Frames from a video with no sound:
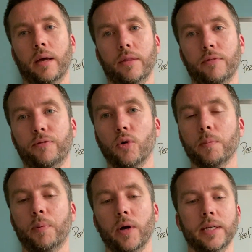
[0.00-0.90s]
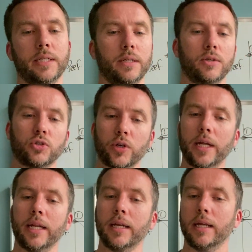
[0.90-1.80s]
The fourth point,
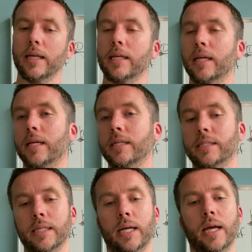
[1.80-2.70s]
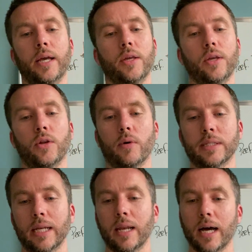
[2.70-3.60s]
training is,
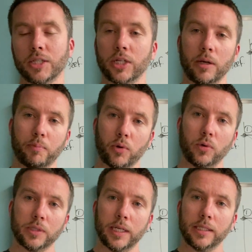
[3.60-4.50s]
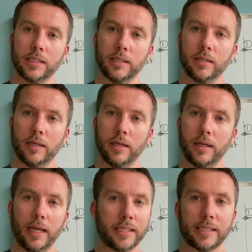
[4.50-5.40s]
it's a logical process.
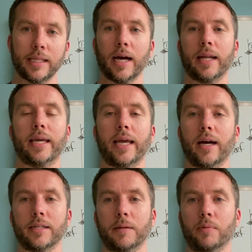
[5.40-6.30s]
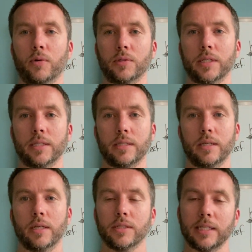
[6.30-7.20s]
It's not a chaotic process.
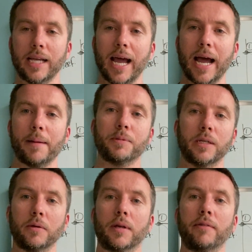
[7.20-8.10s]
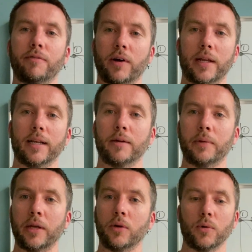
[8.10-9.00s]
So that's absolutely vital that
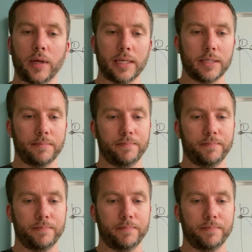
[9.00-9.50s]
we know that.